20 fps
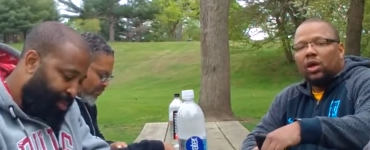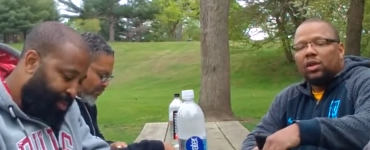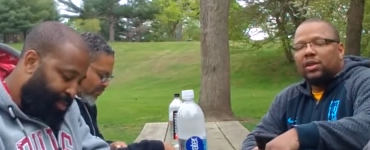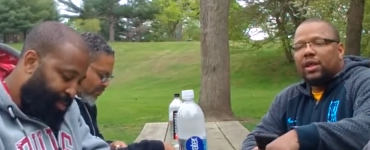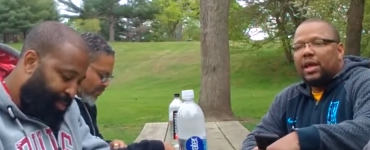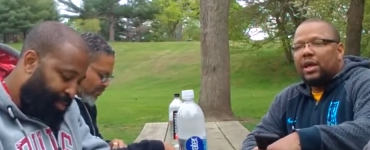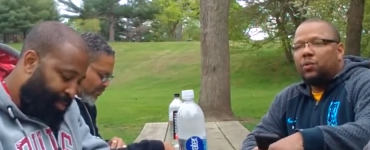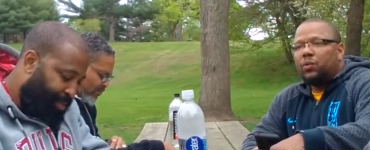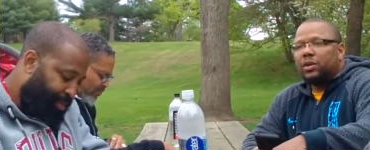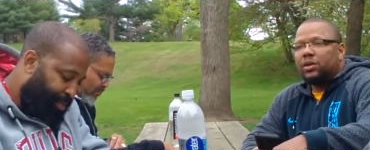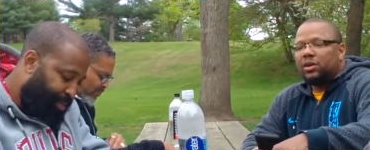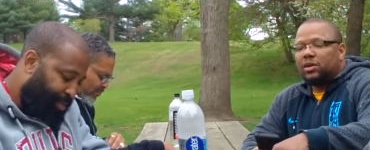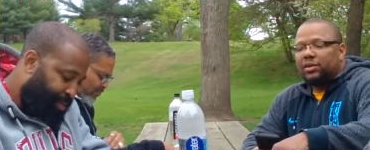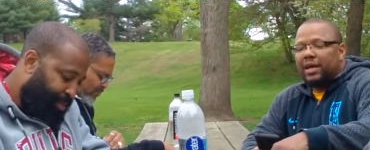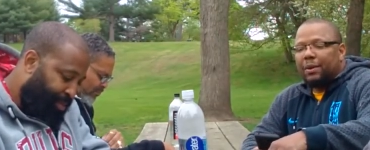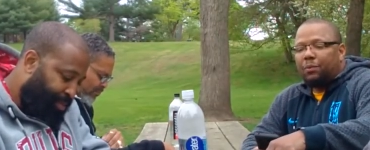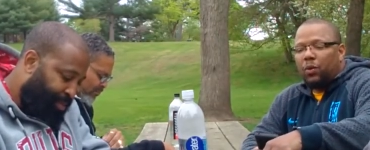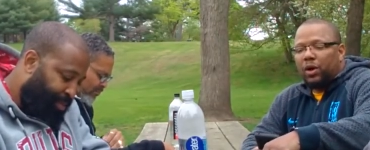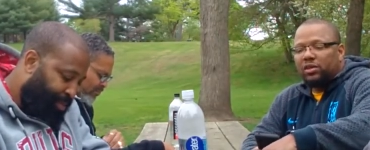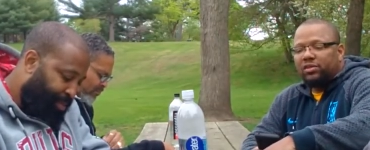Speaker 1: thing with because
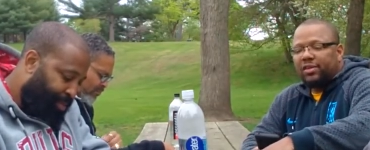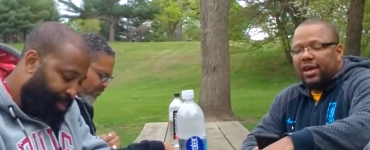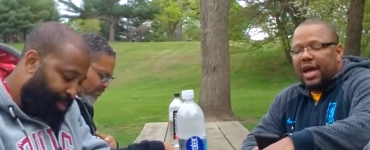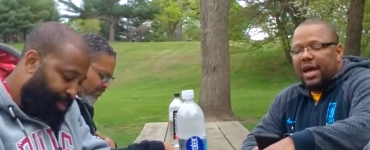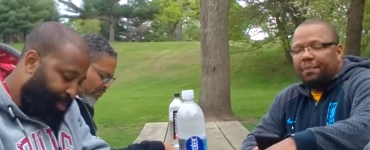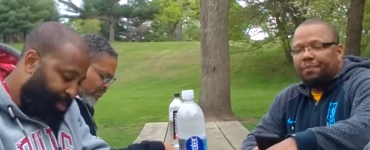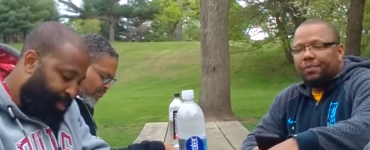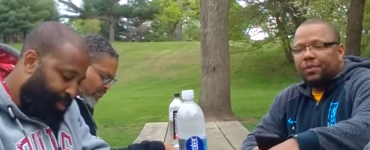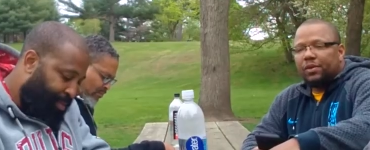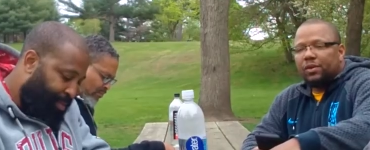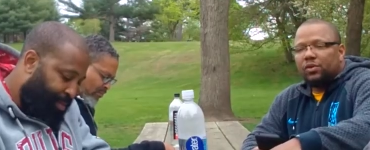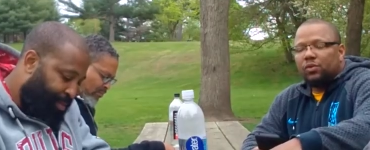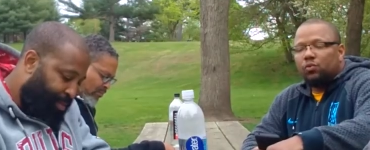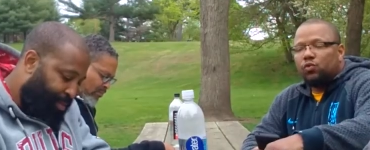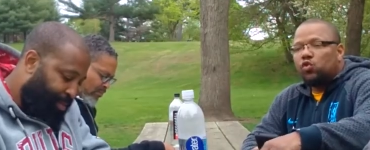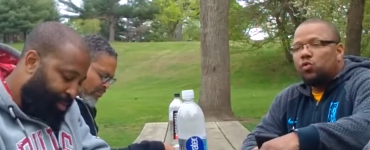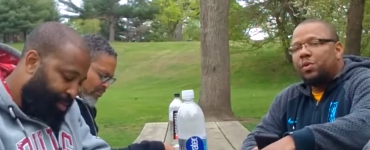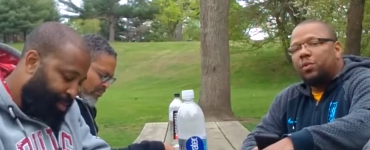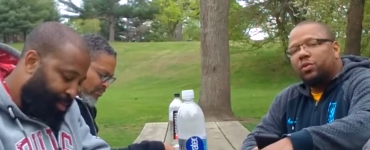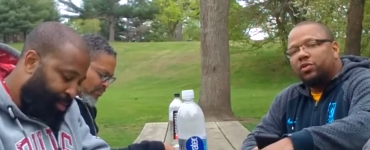at one time
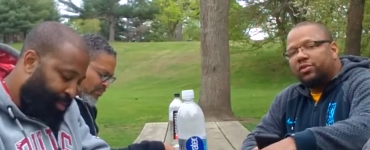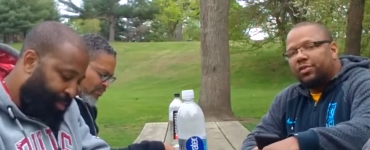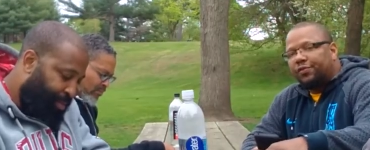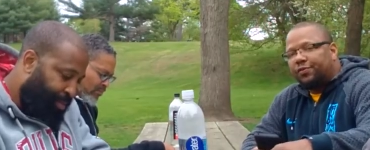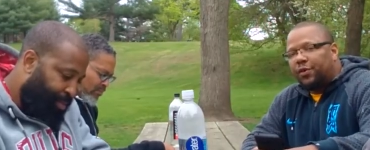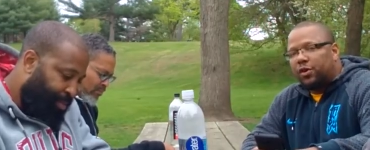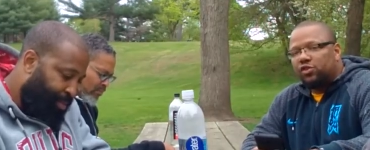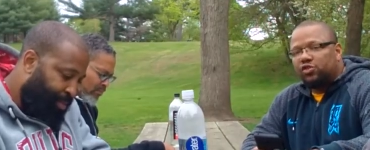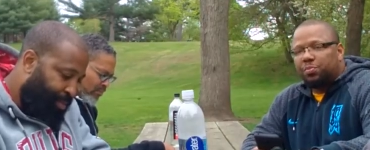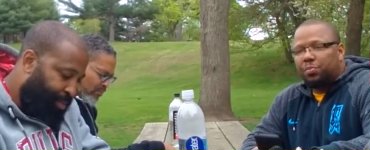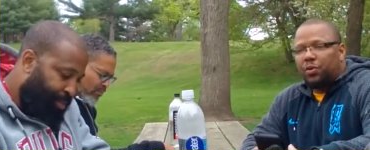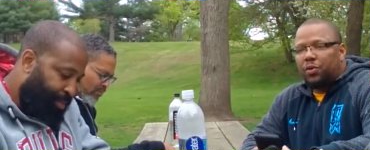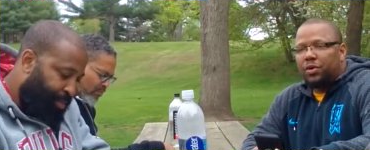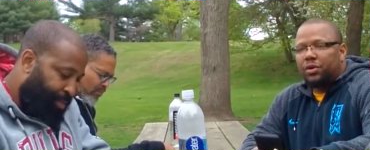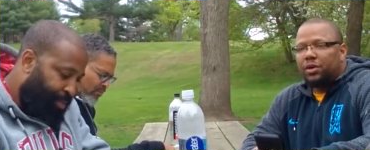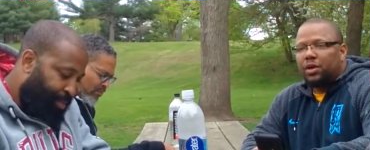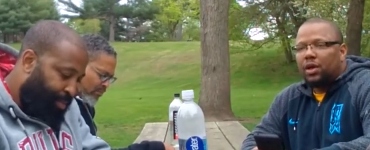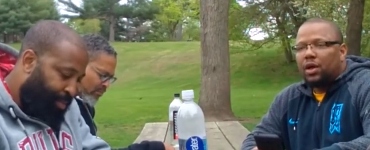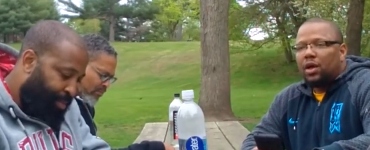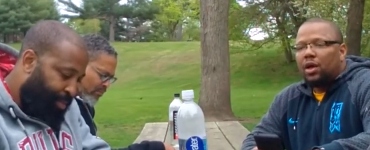Reuben was the
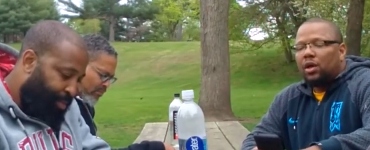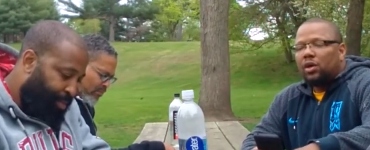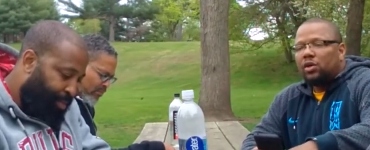firstborn. Yep.